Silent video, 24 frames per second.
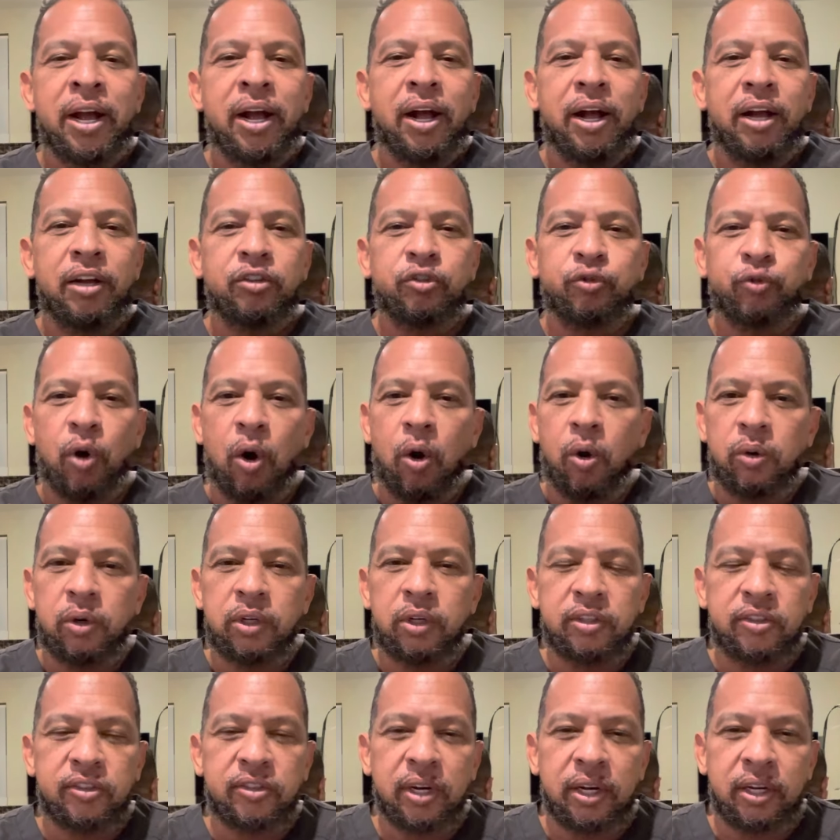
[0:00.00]
As far
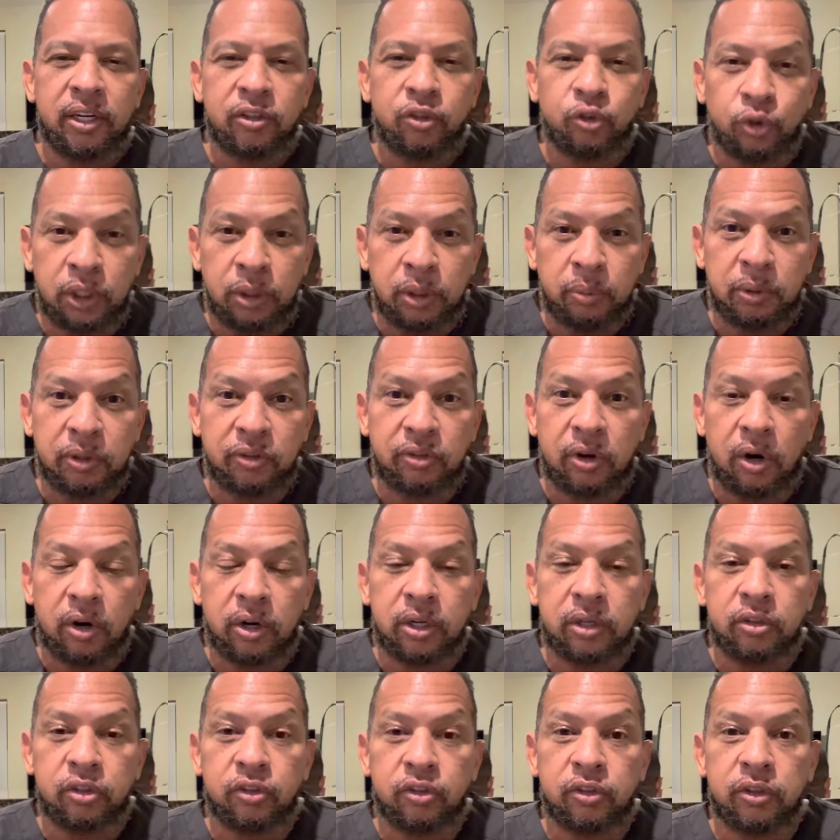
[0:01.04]
as treatments are
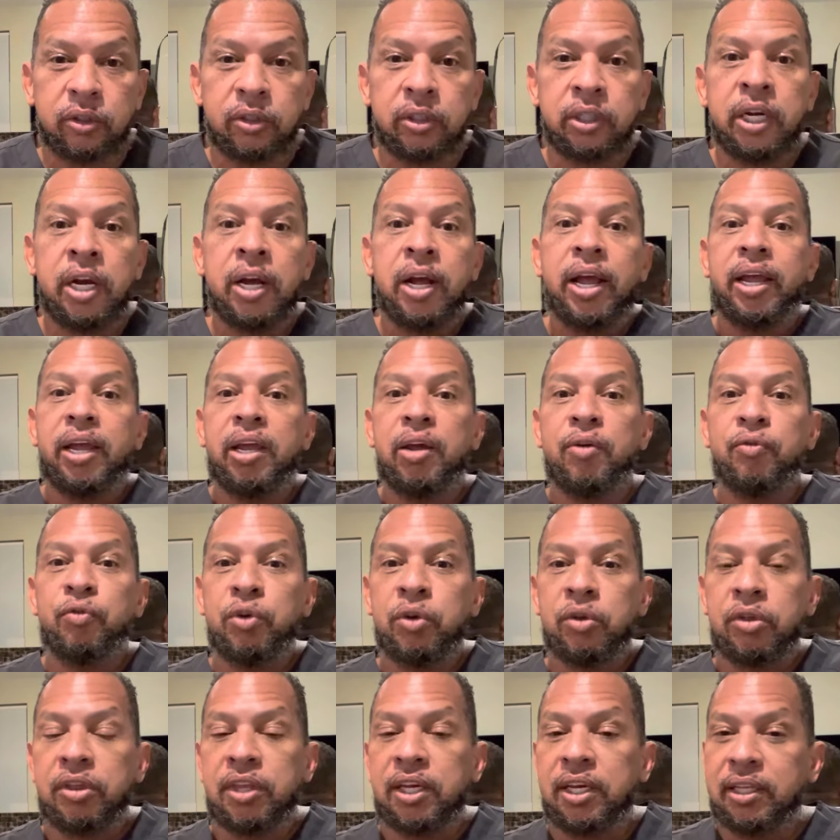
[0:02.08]
concerned, if you
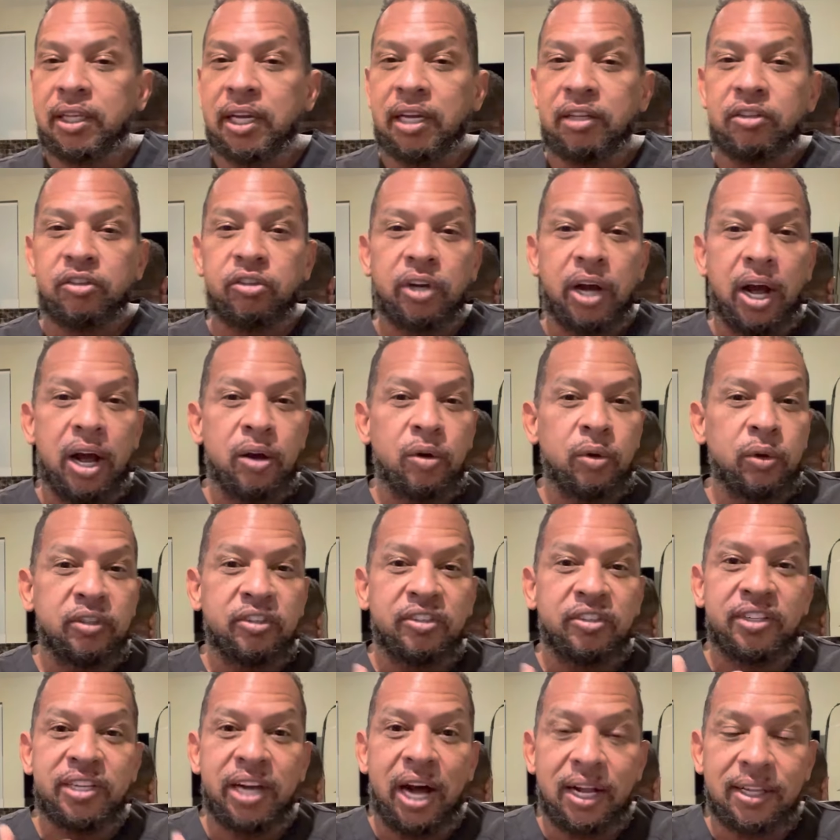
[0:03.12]
think that child
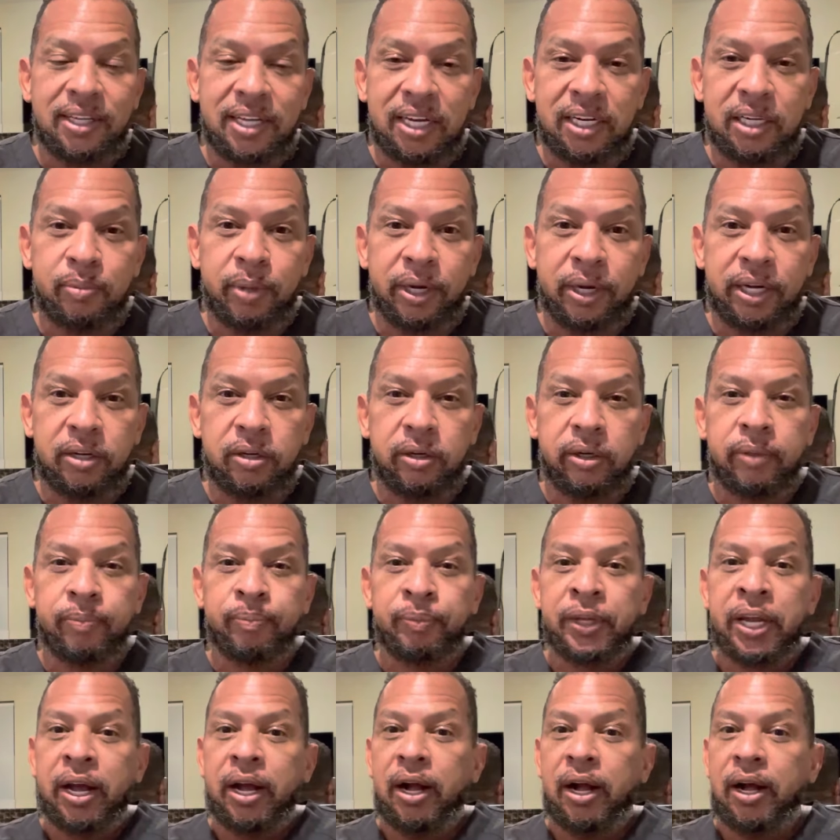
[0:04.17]
is not getting better,
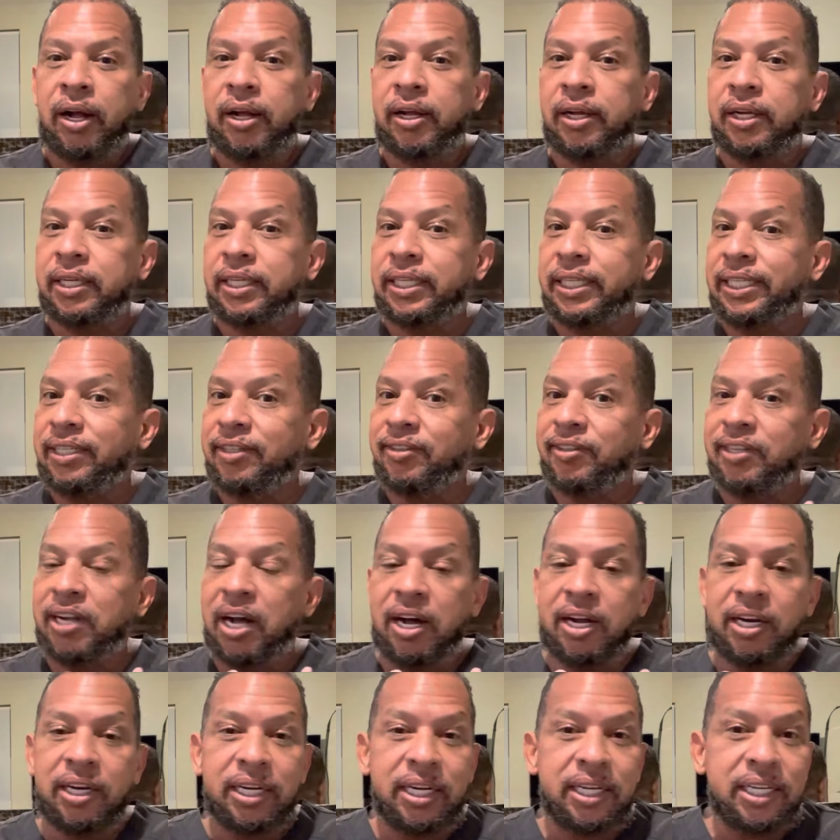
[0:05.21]
is
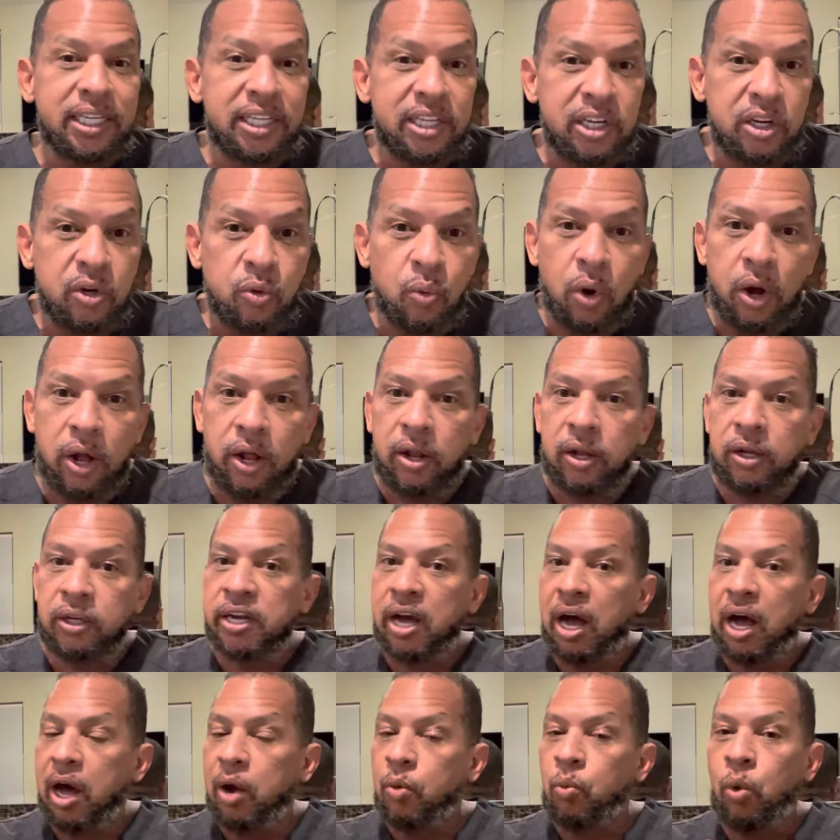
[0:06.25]
not eating well,
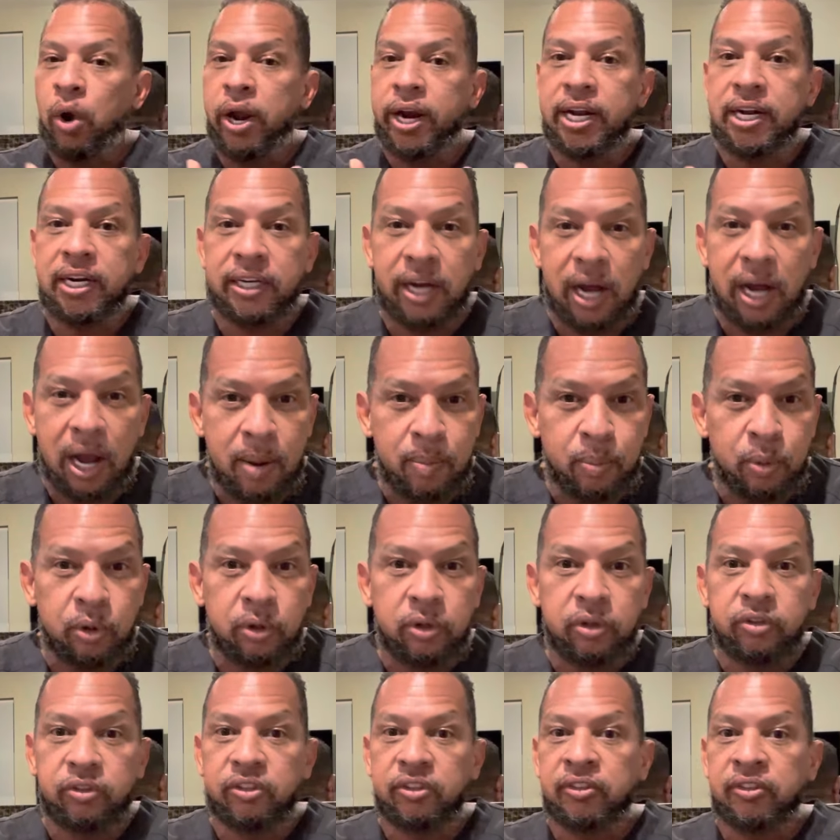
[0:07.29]
not wetting
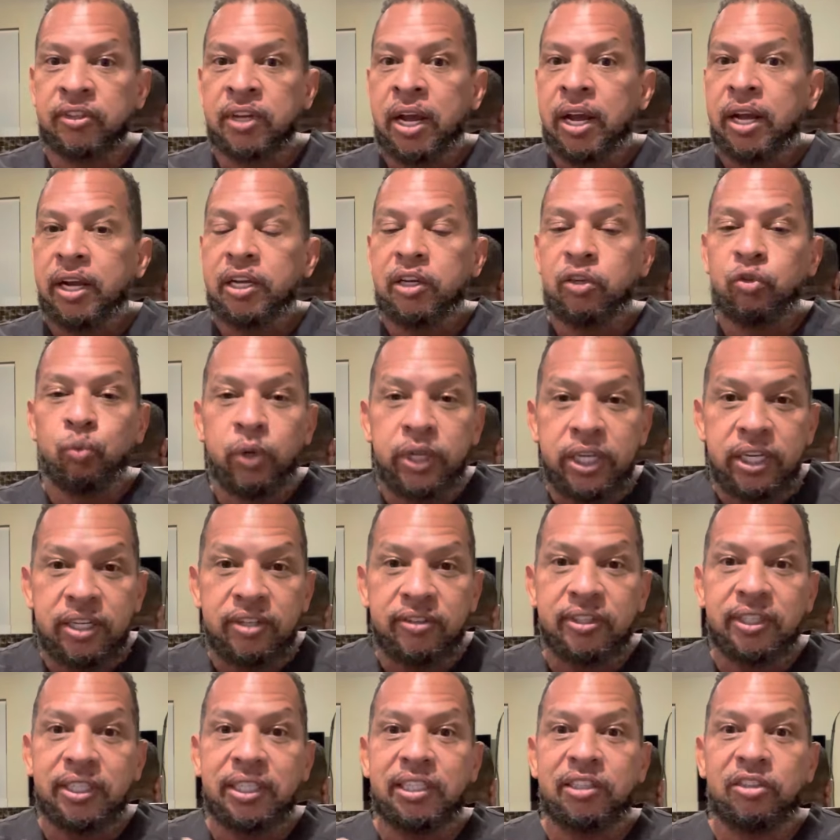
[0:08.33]
diapers, is
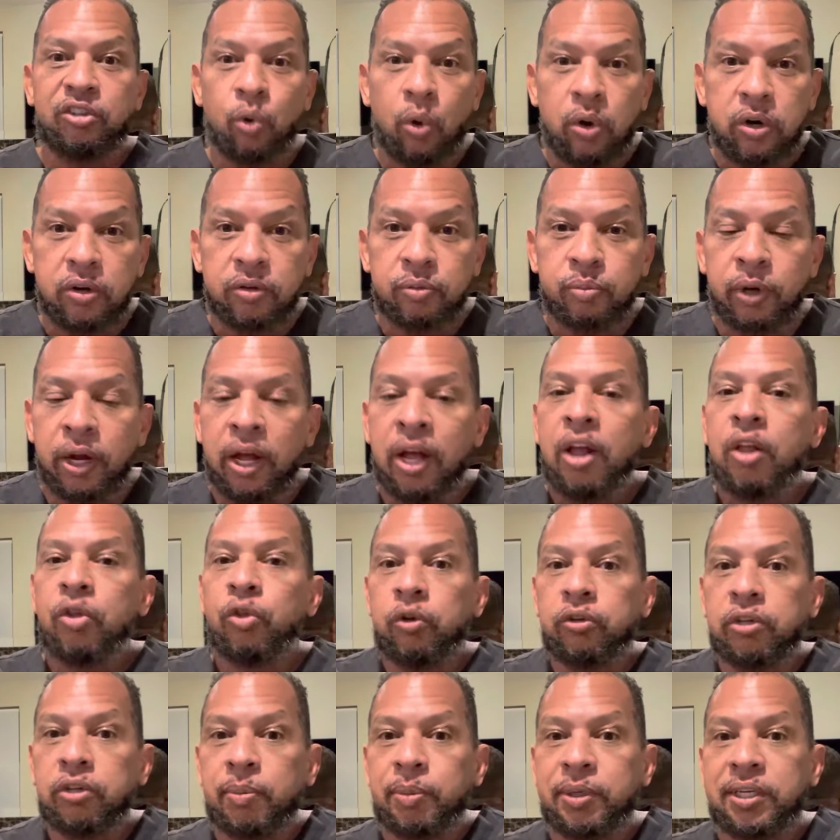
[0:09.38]
wheezing, shortness of breath,
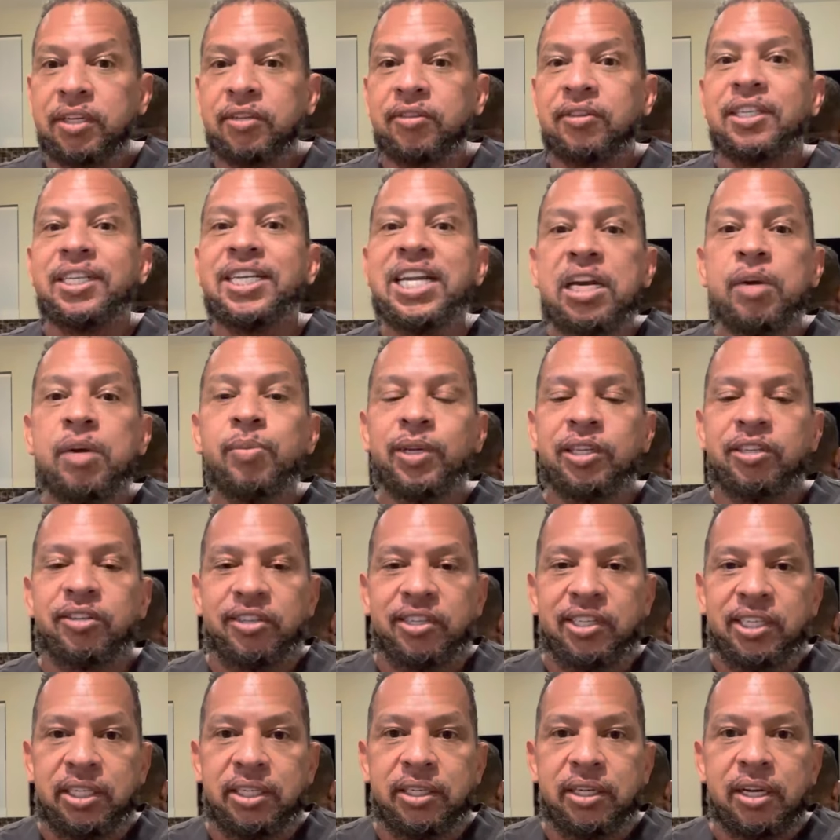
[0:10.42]
those are kids that need to be
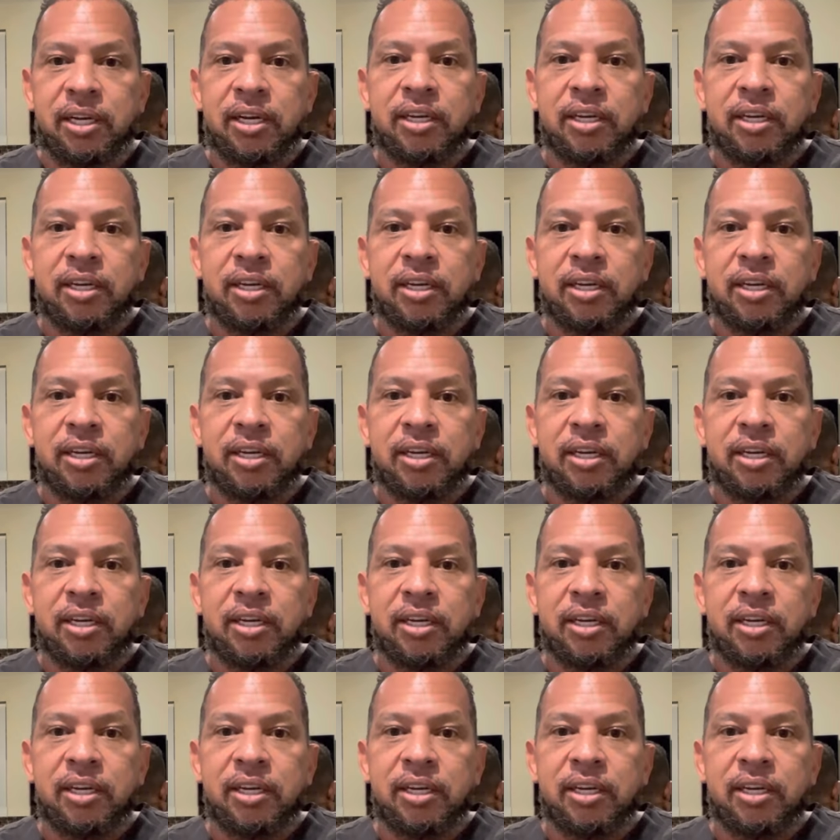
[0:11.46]
seen.